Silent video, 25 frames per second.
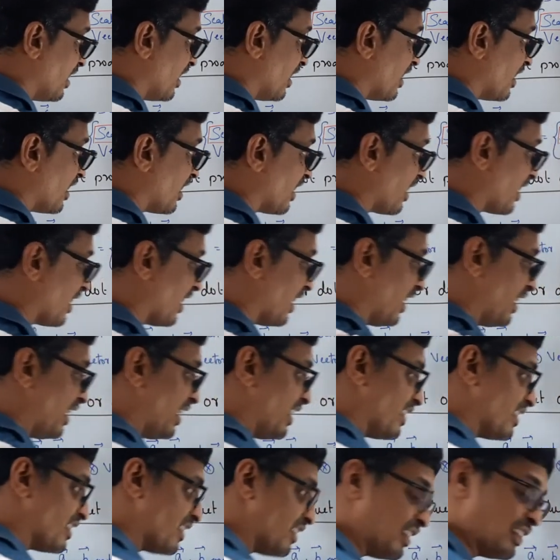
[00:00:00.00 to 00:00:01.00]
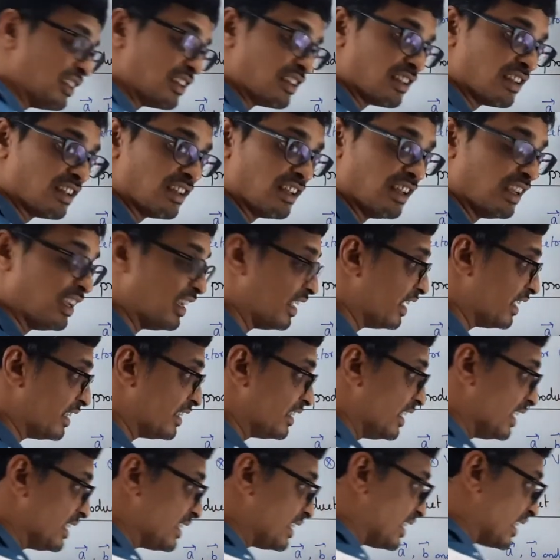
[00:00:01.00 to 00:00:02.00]
Here it is not.
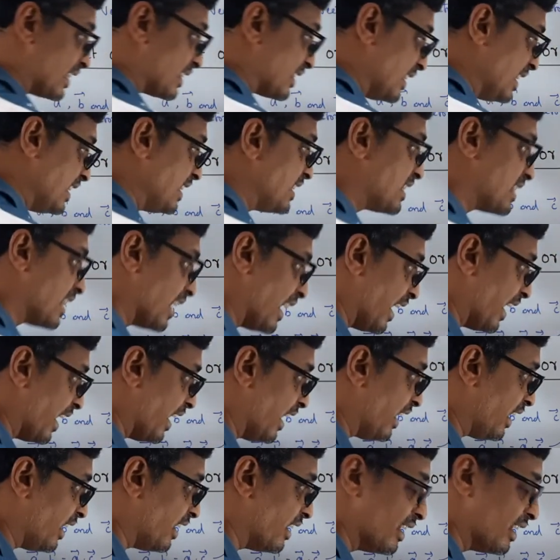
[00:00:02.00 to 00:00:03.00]
This doesn't say